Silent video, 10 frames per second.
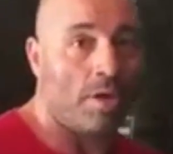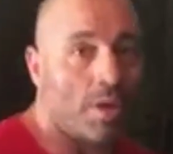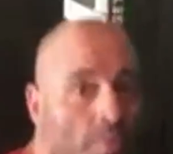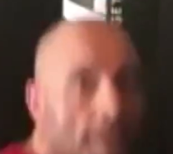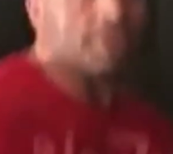
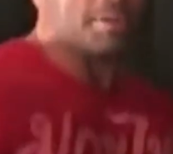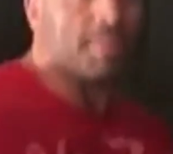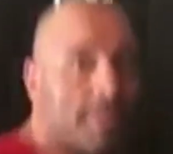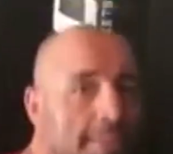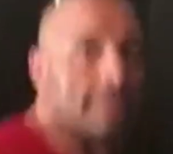Ryan Jimmo
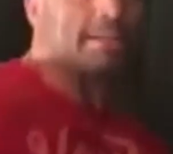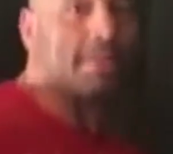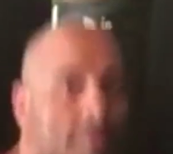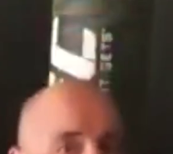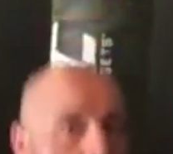stands a little
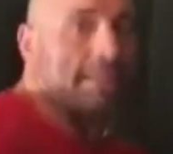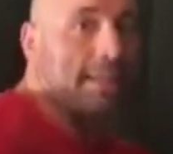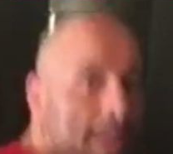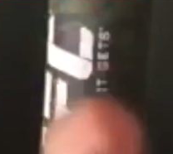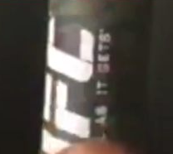bit like
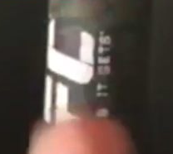that.